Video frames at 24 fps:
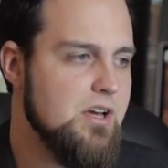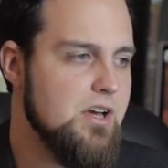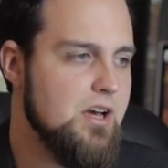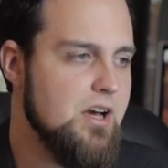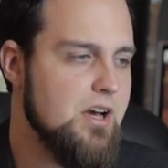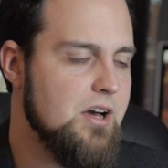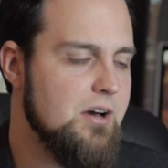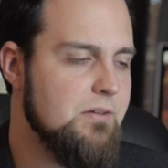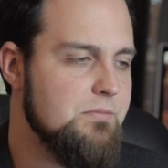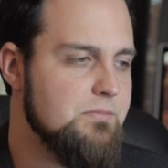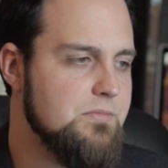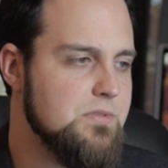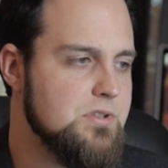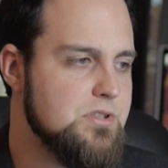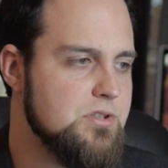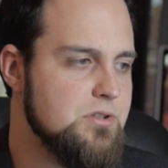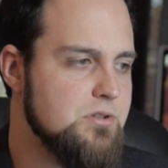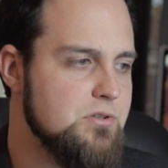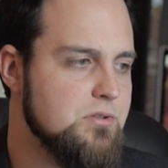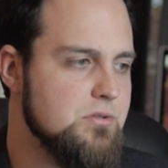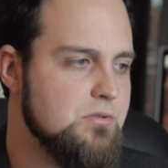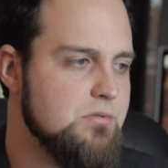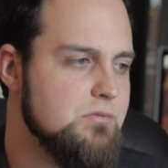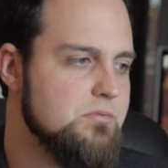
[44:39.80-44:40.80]
uh,
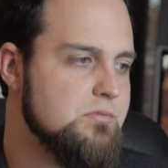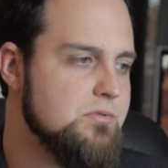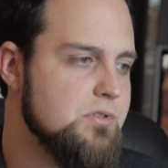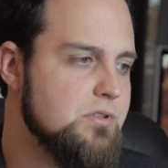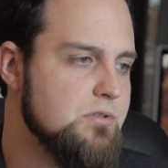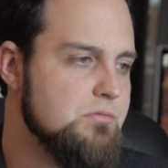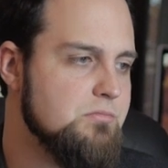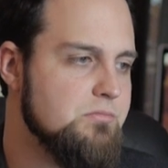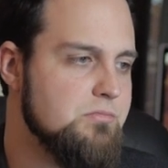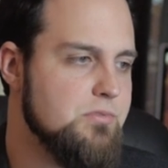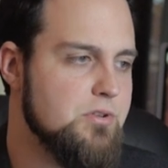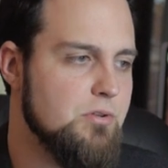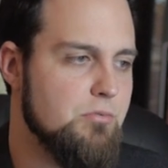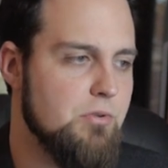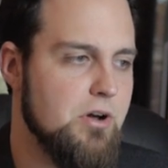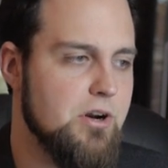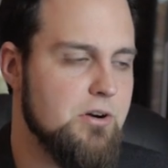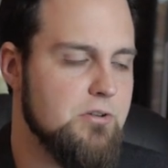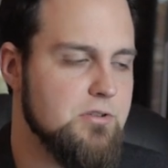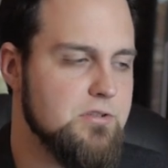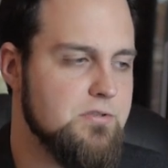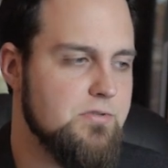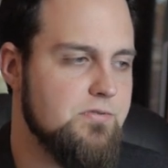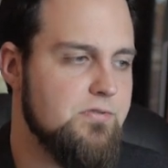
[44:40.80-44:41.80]
to the, the
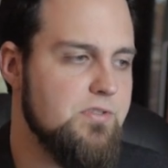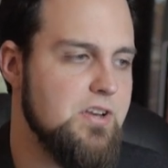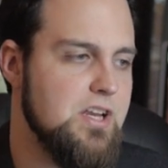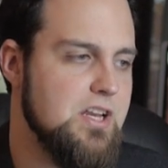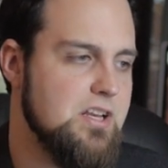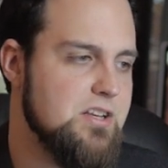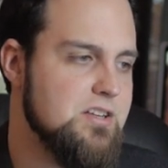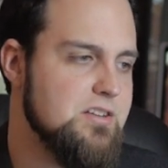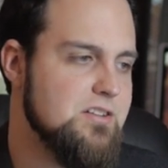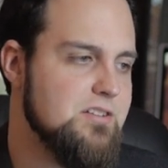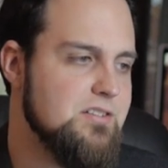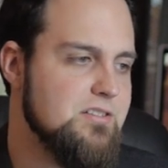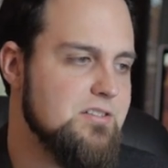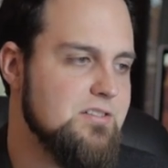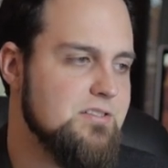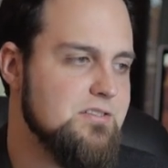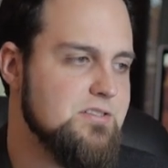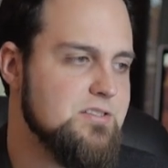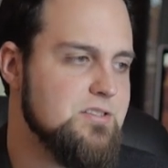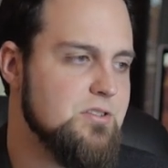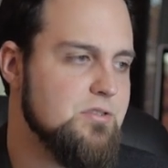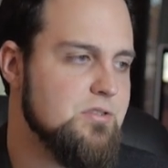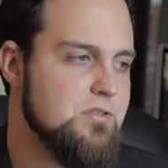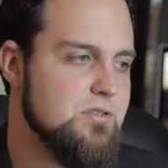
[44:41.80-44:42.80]
runner's feet,
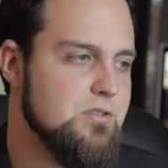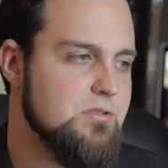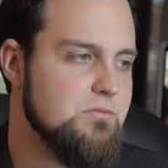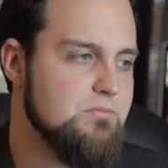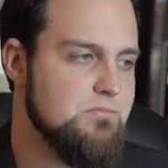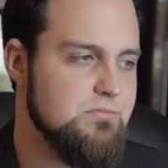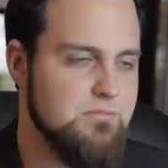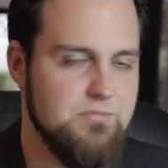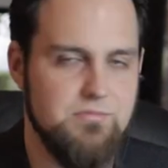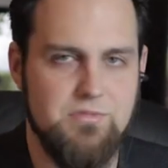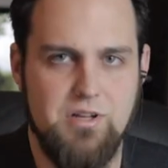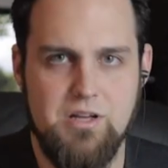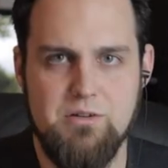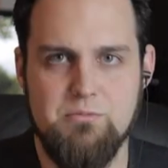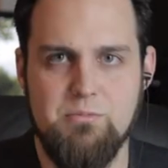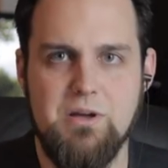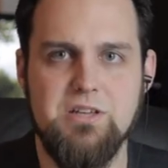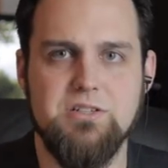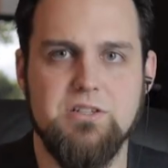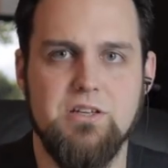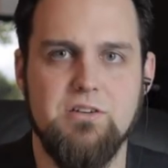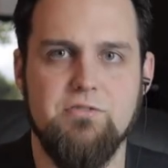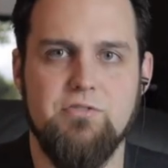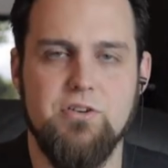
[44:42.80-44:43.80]
so they're, it
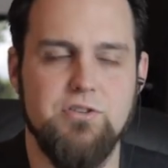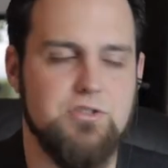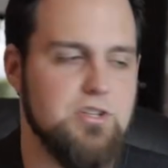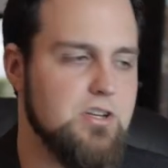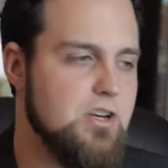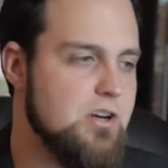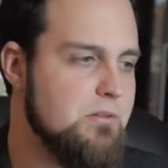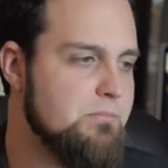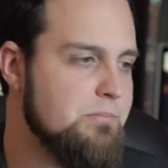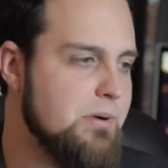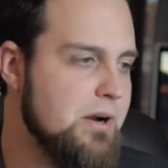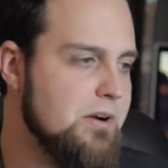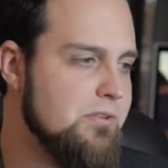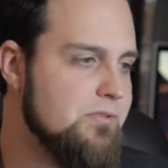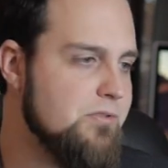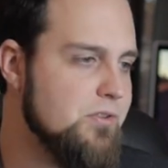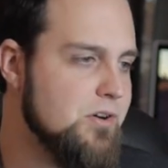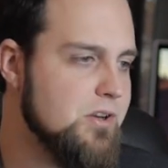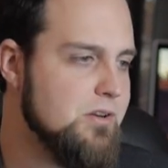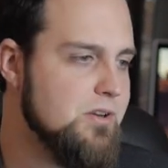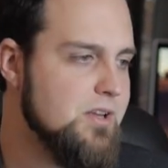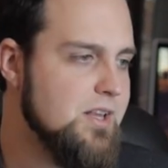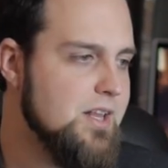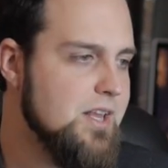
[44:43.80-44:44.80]
basically feels like you're
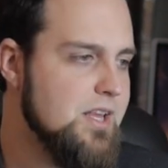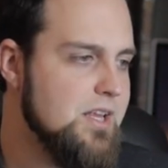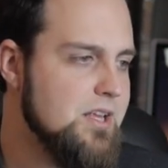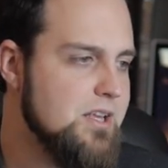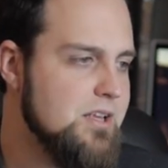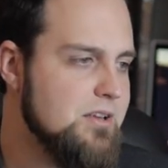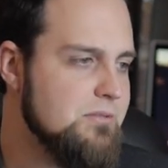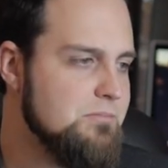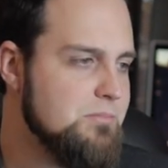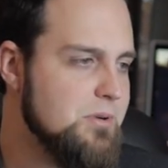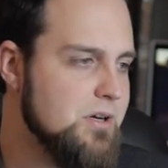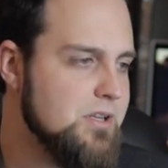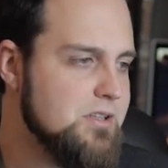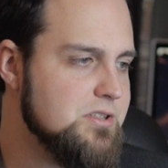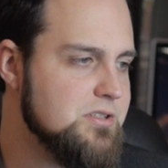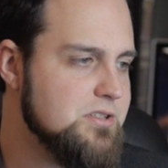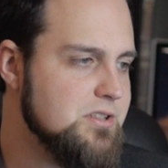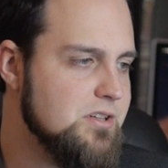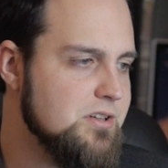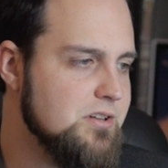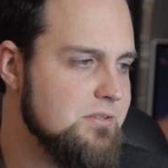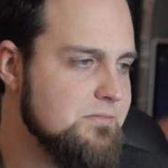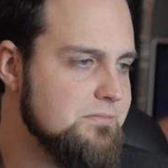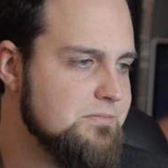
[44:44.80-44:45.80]
barefoot. But
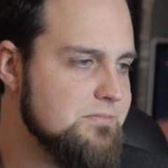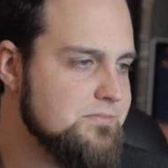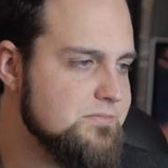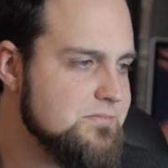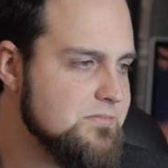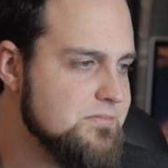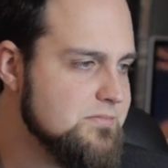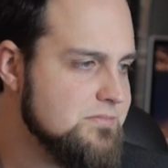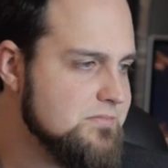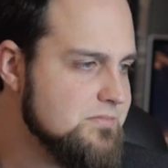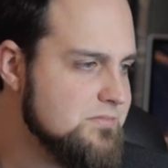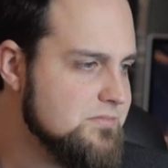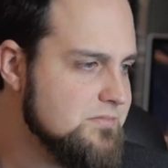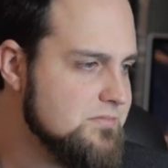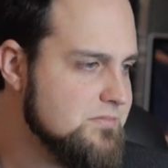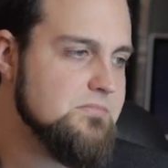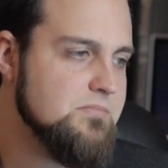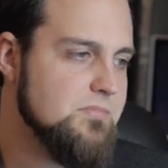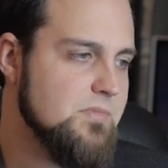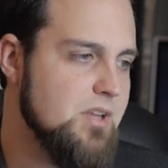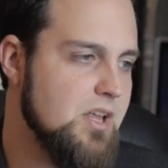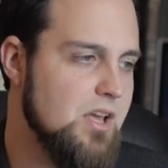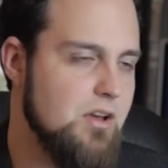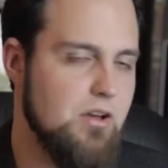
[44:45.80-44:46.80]
um,
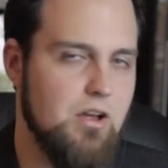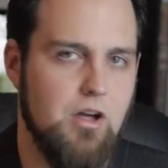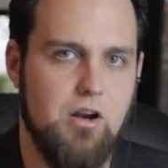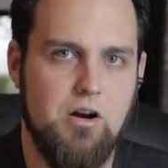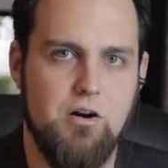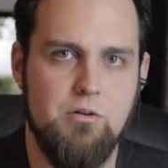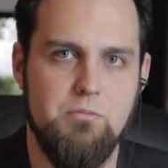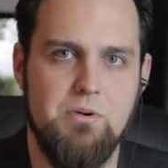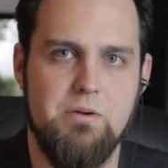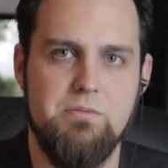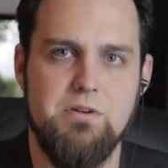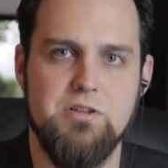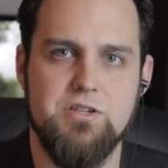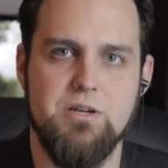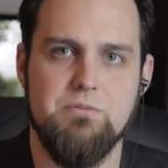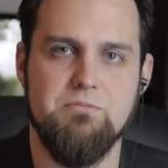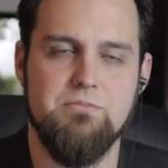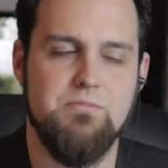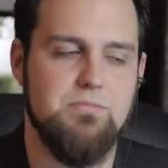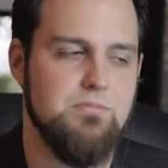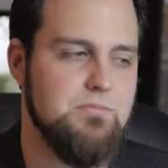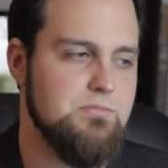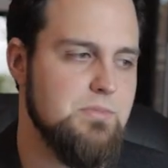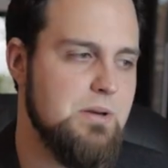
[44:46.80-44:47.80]
I don't know. Maybe
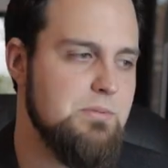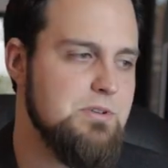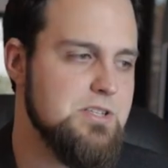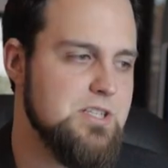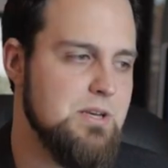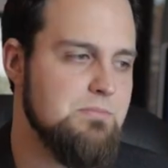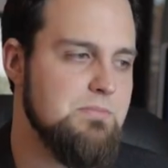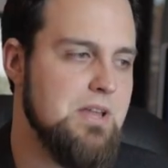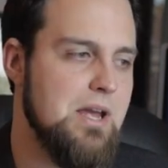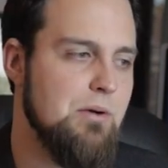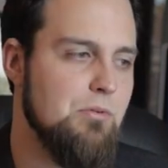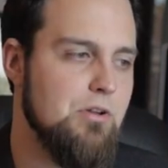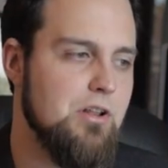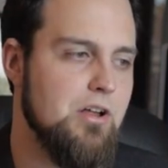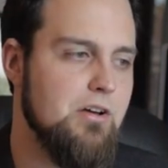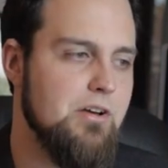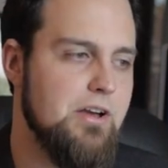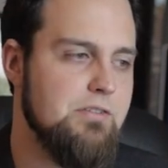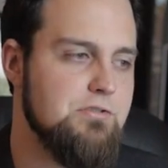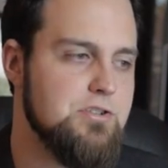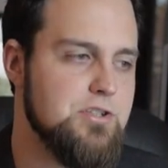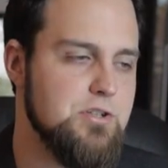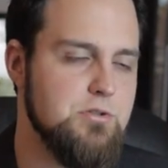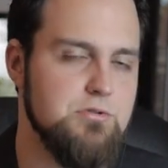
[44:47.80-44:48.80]
some. Maybe someday we'll all
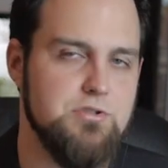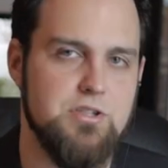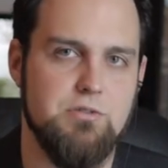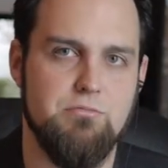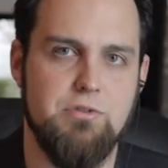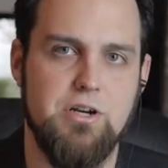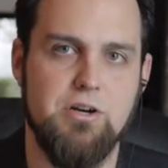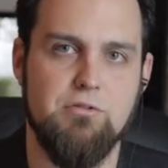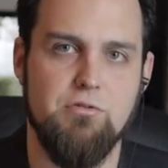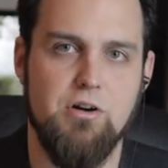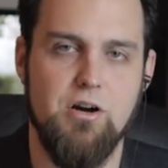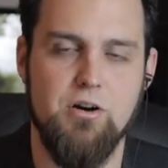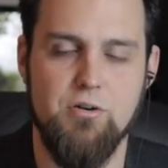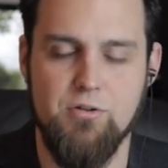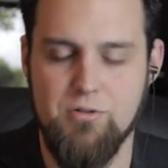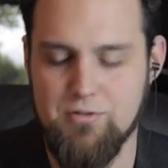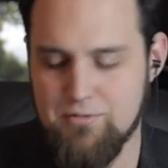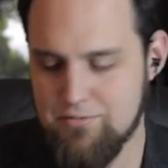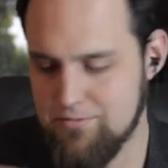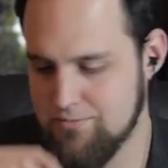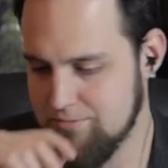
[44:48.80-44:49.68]
have shoes that regrow.